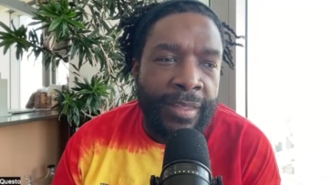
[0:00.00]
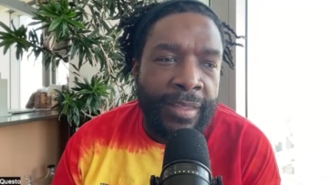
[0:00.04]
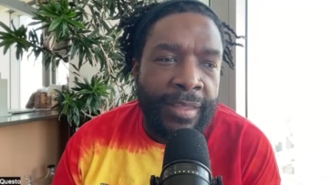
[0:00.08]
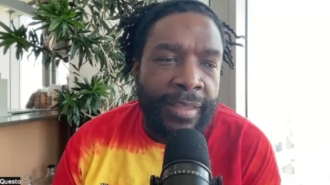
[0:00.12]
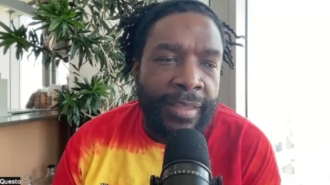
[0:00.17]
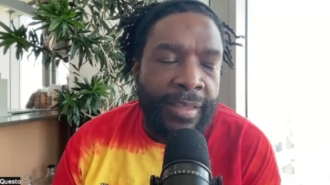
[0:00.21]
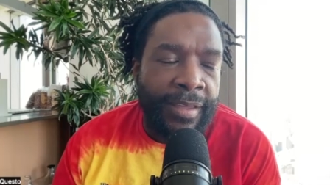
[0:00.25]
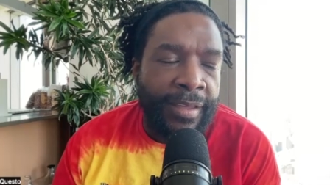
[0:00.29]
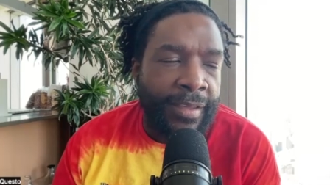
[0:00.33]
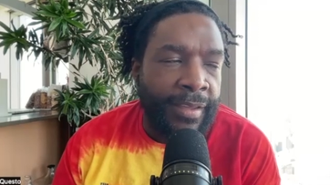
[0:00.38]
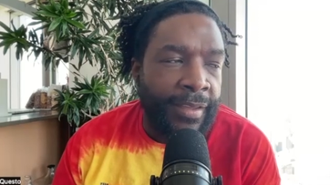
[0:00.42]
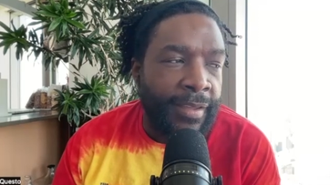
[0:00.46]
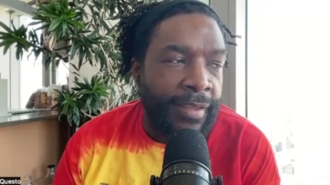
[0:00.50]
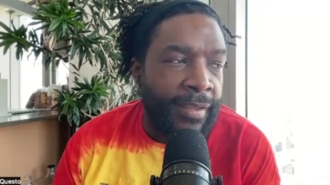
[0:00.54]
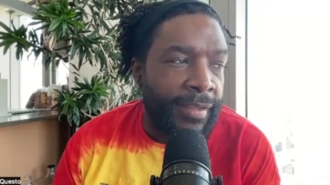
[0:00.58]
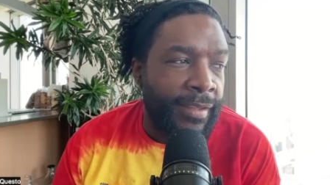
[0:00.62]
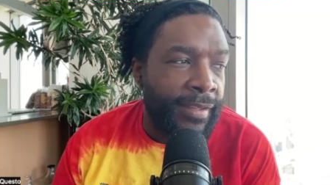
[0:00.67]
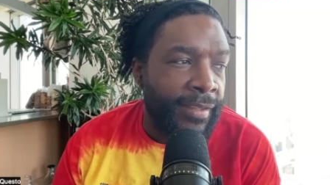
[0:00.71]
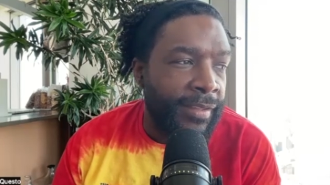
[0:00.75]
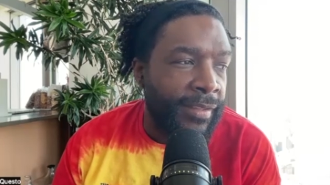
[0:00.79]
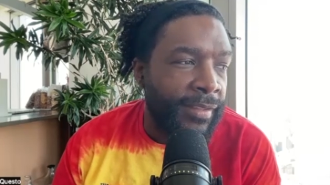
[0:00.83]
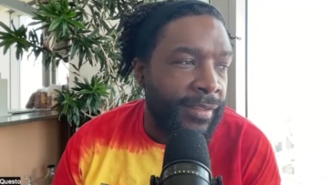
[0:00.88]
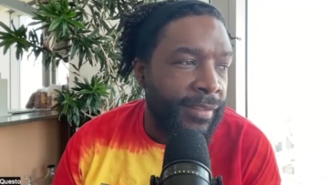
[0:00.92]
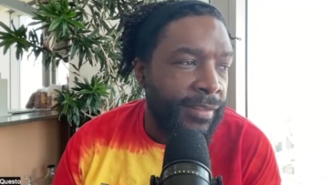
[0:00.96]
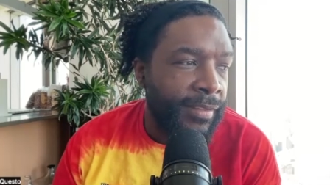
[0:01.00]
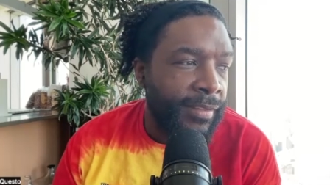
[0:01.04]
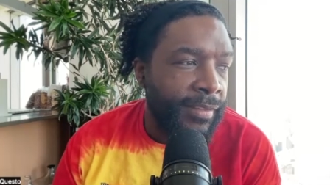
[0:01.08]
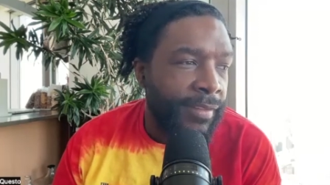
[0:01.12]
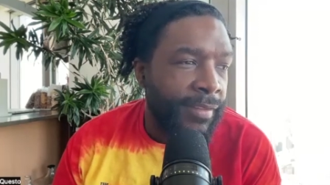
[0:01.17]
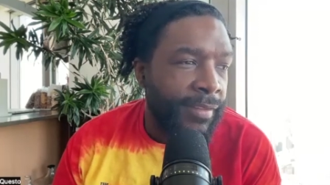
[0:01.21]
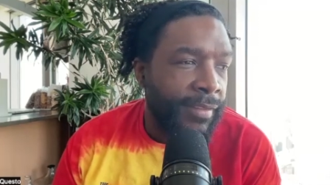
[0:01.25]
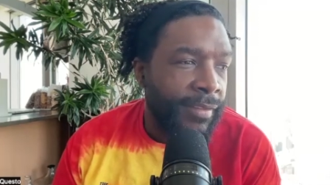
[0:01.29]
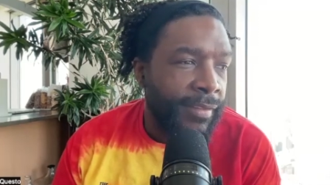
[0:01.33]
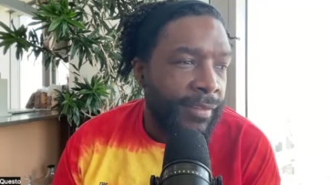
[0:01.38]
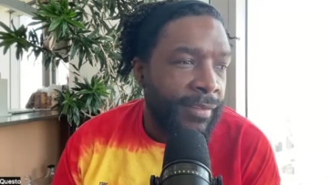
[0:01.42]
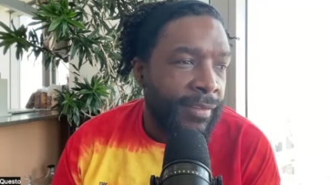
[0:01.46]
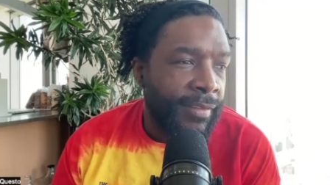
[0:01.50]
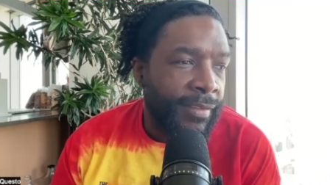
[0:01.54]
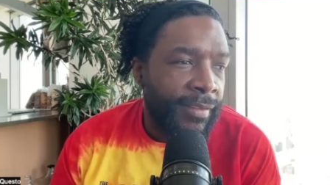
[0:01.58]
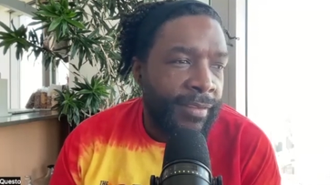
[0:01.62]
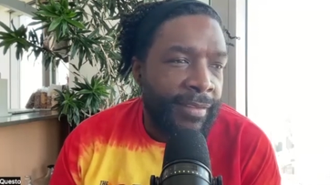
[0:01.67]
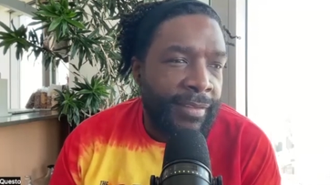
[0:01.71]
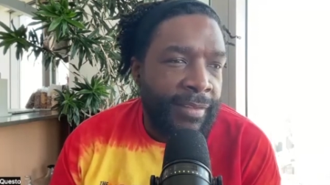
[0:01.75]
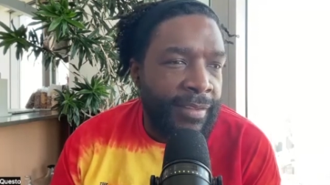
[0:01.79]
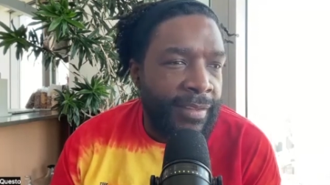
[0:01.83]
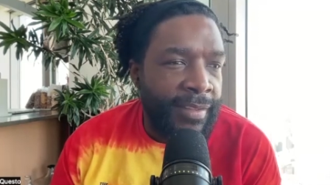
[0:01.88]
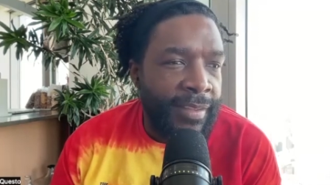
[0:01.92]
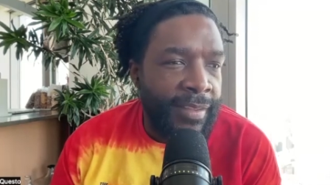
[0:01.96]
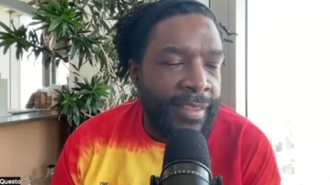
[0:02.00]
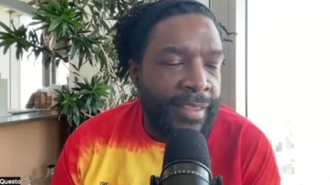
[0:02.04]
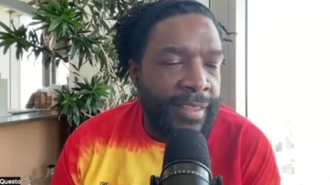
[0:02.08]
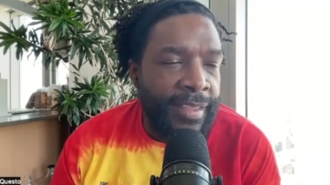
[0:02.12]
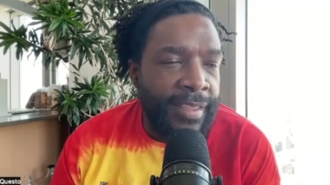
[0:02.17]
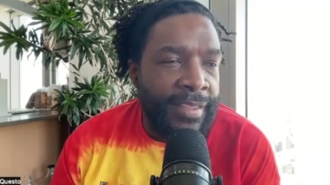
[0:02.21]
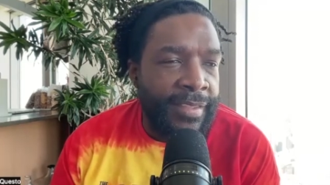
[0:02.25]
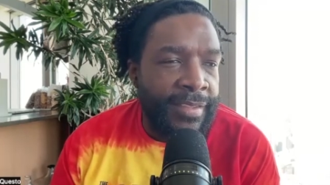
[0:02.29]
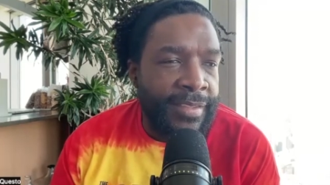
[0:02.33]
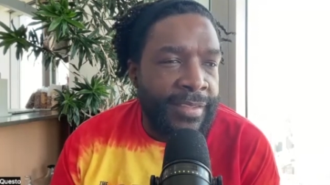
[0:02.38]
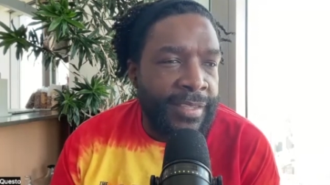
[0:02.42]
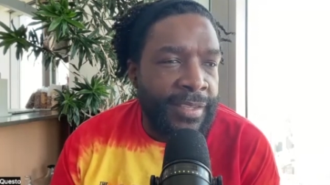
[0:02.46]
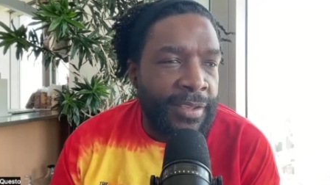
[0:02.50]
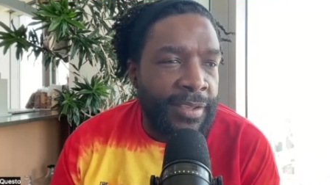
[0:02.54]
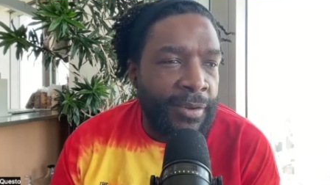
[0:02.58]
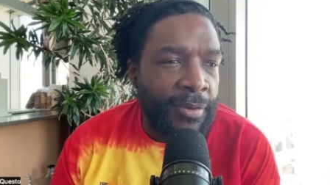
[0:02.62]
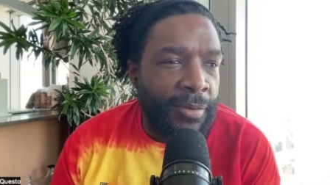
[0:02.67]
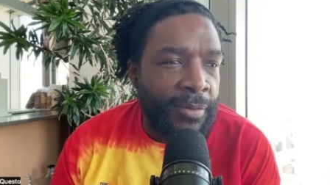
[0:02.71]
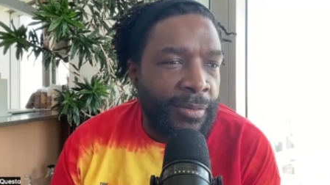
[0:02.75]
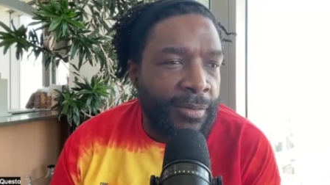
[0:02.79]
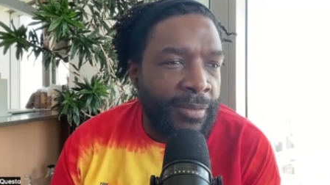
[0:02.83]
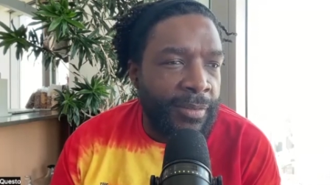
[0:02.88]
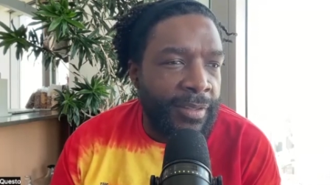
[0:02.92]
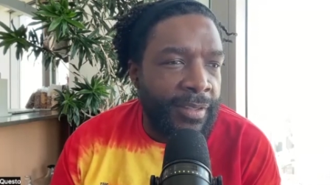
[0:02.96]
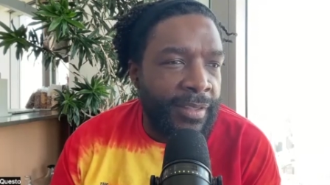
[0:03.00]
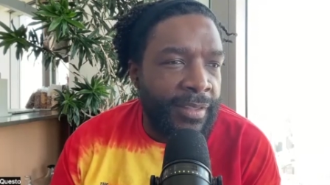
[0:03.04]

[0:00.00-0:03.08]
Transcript: Uh, and so,